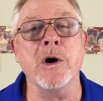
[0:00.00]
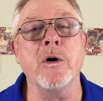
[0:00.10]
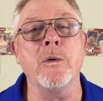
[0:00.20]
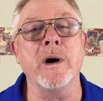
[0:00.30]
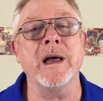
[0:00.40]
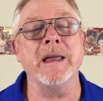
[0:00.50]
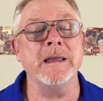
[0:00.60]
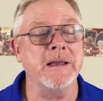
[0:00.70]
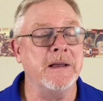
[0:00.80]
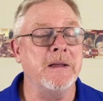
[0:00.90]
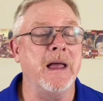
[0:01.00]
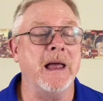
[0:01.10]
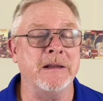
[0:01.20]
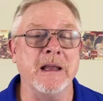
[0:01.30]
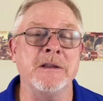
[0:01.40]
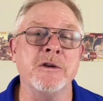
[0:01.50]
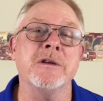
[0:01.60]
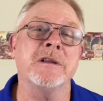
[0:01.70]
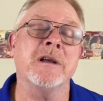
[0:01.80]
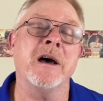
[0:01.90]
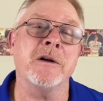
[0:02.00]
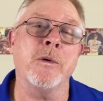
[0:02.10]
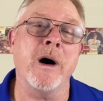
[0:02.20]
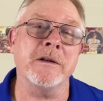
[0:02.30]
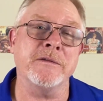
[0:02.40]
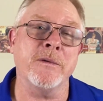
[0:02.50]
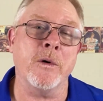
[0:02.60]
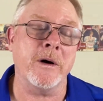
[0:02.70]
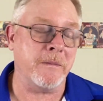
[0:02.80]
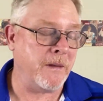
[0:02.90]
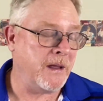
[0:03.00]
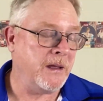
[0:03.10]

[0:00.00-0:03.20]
away. And you can kind of watch for it.